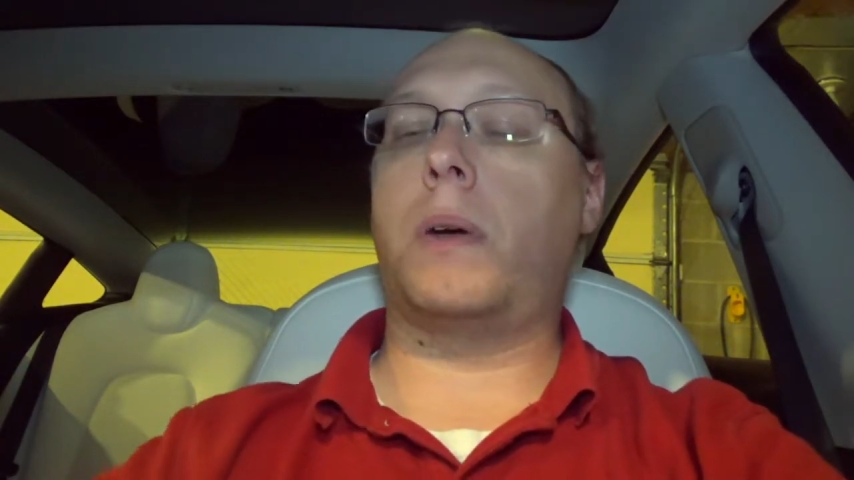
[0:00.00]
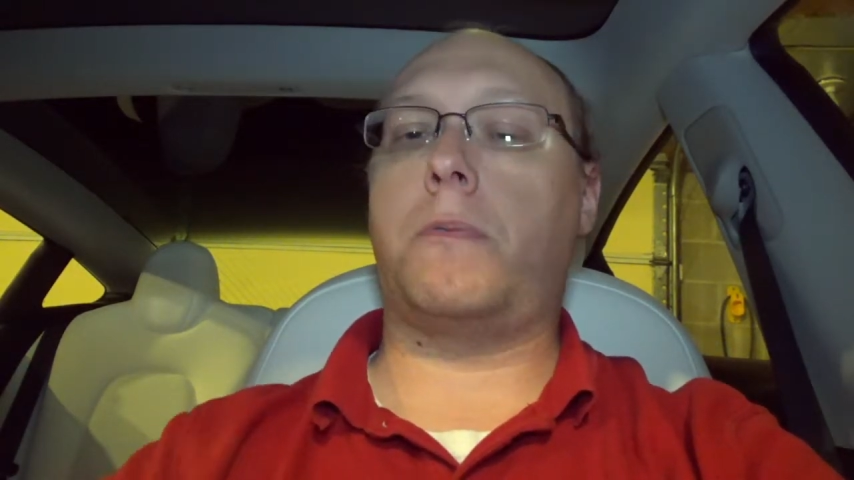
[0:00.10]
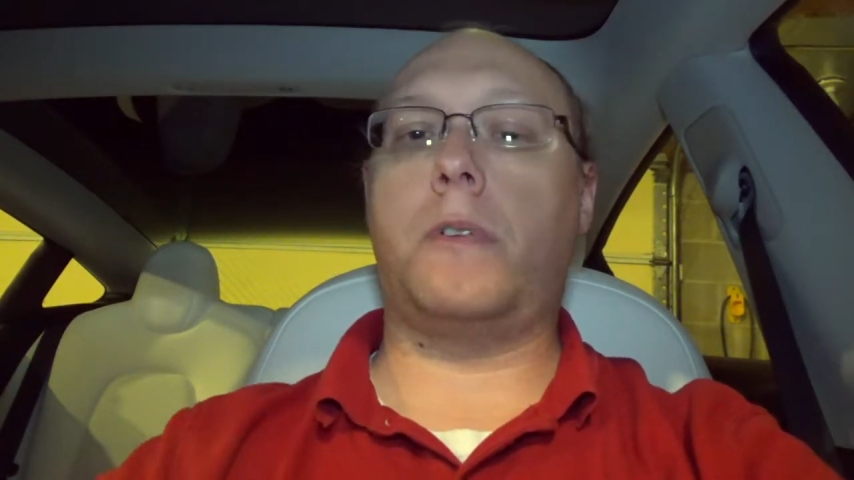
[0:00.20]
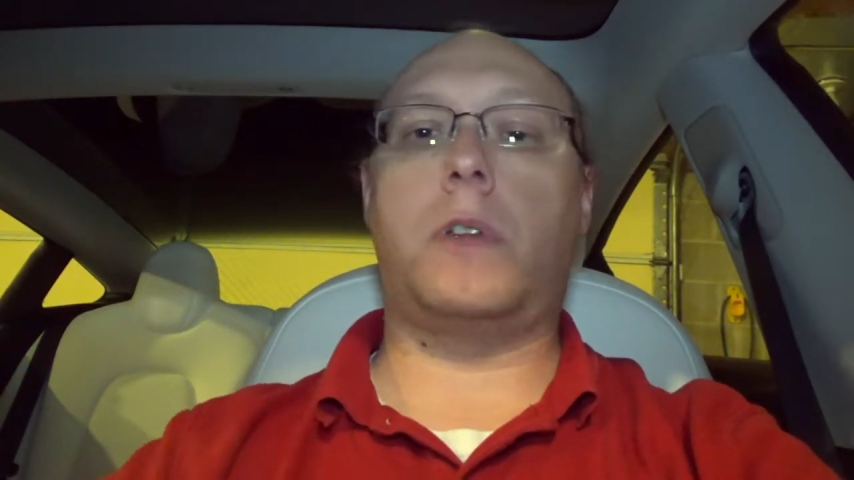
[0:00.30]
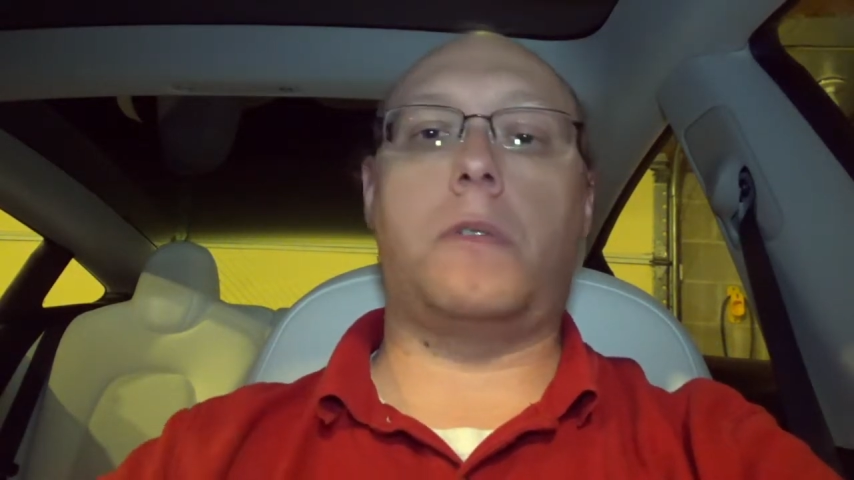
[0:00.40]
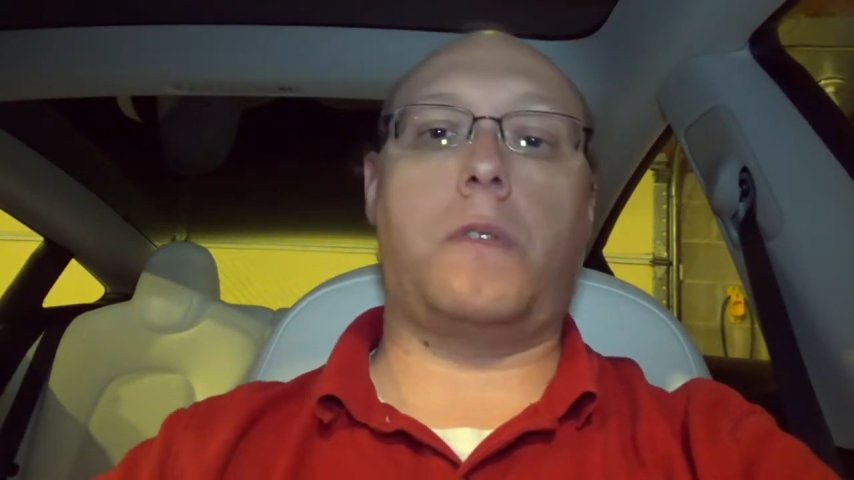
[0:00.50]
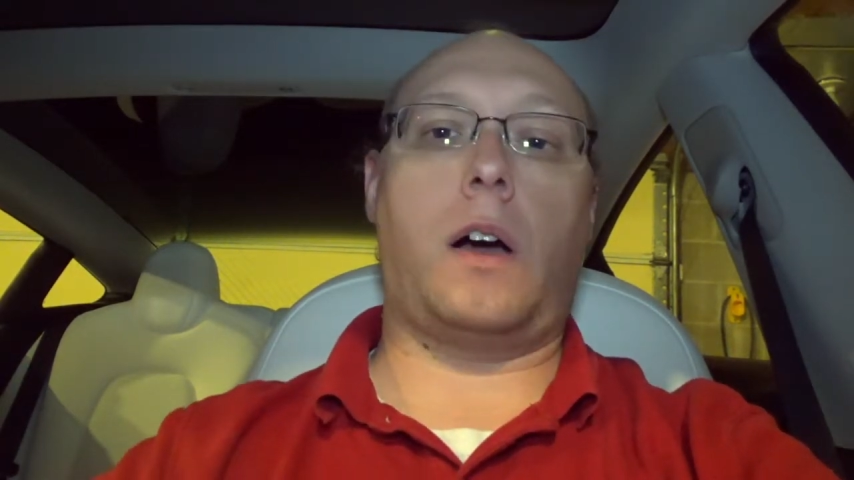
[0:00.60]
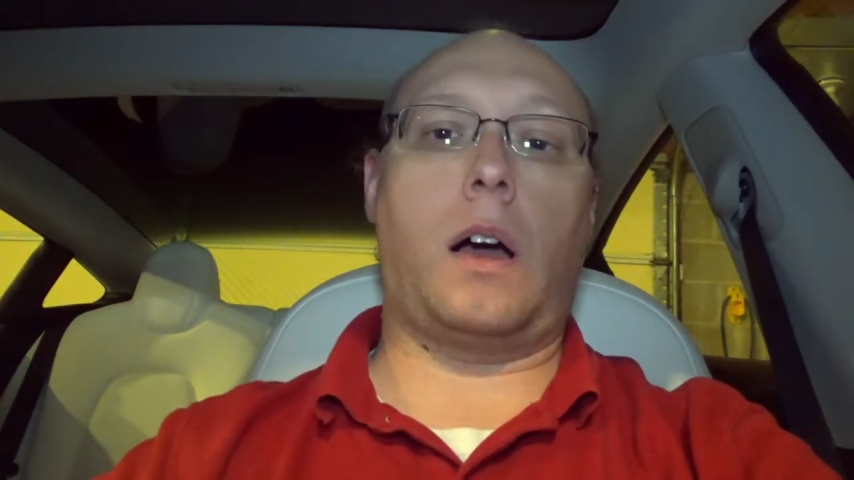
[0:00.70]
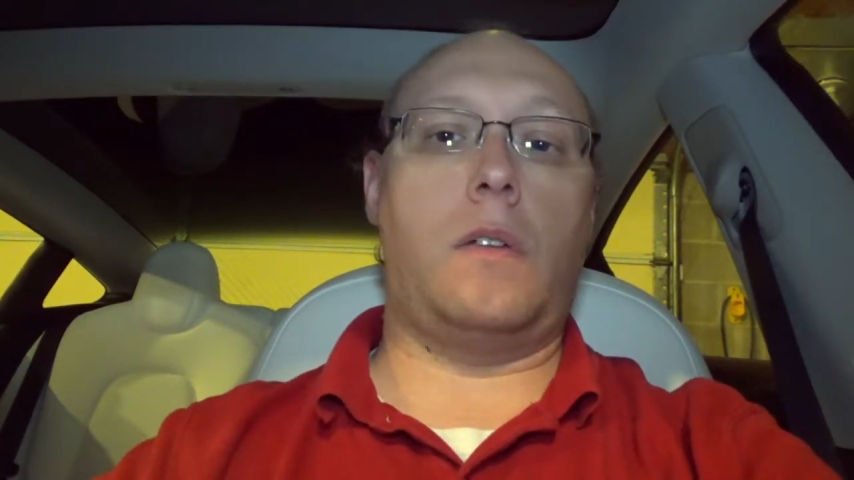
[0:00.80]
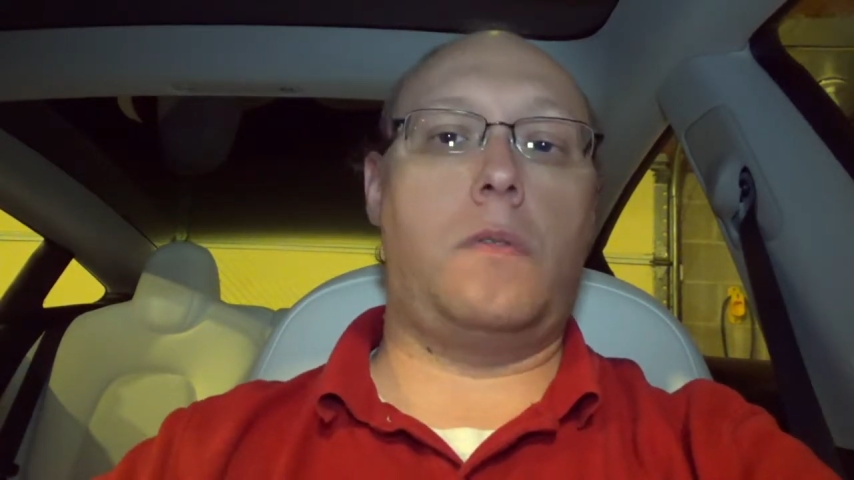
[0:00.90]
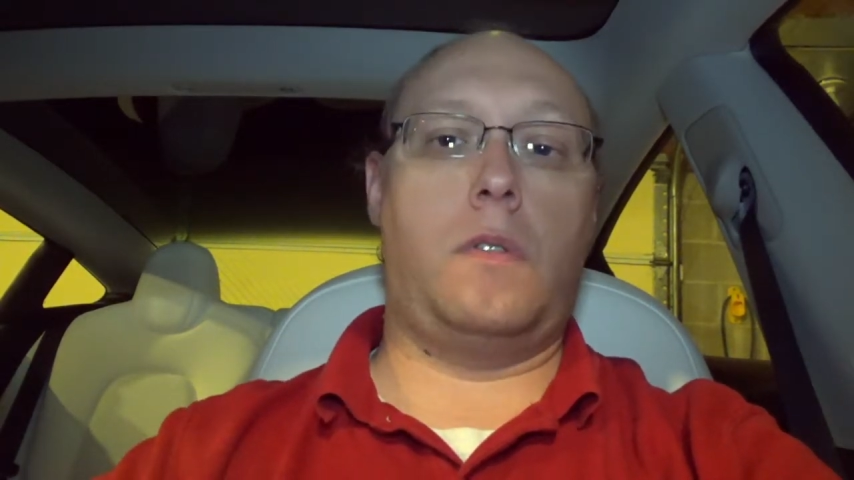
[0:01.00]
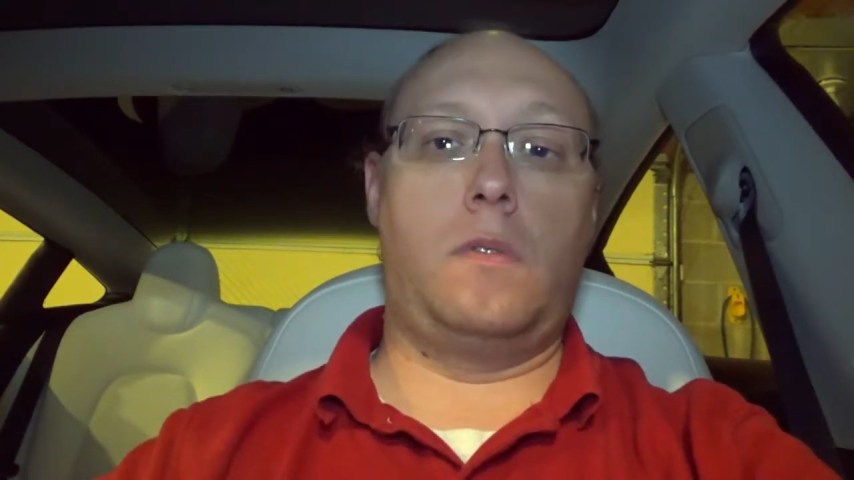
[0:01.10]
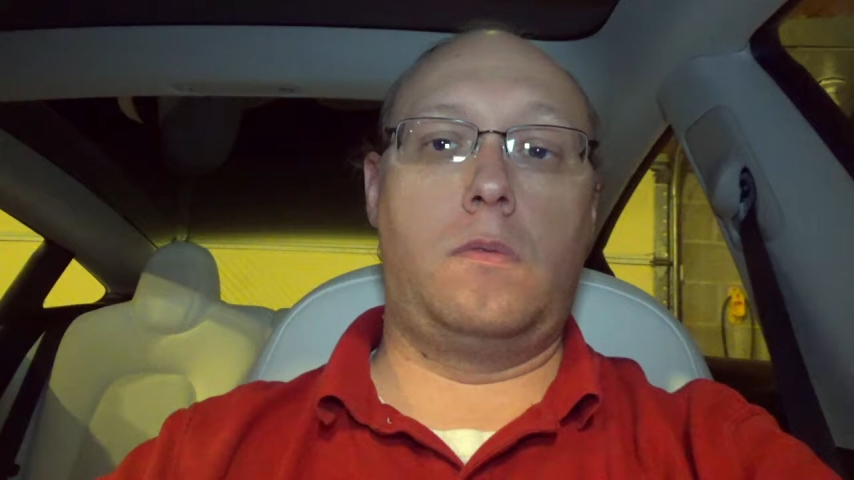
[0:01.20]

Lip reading: at 55.